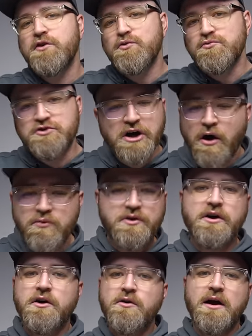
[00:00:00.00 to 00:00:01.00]
you don't
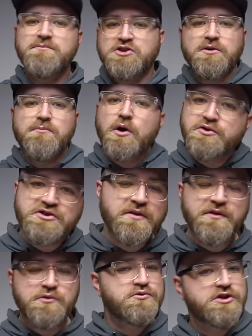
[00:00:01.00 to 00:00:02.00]
know, I'm sure most
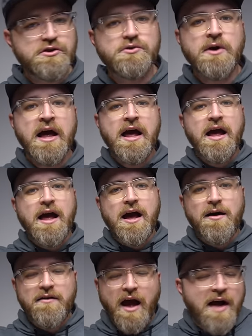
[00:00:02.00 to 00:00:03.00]
of you do,
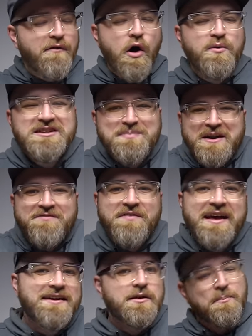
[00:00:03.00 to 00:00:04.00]
uh, I've always been a
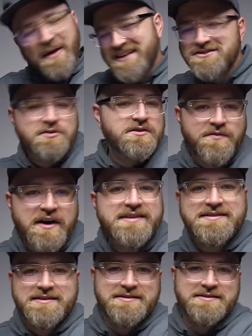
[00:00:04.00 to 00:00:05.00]
fan of the Pixel
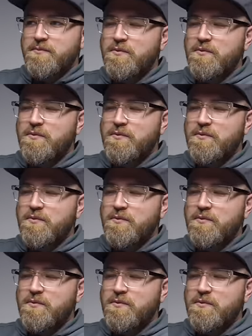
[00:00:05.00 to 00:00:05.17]
devices.